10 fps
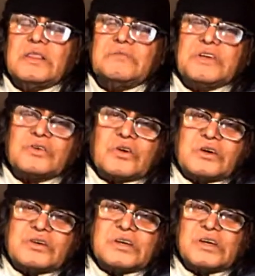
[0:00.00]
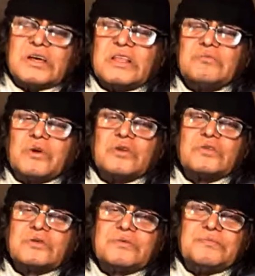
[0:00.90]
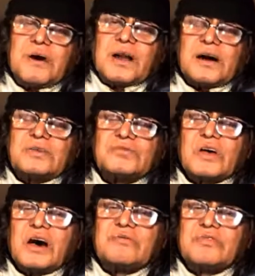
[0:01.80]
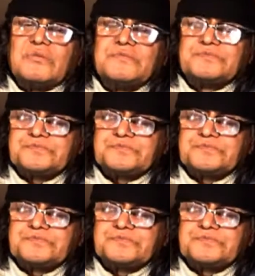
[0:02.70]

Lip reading: the majority in both boroughs are from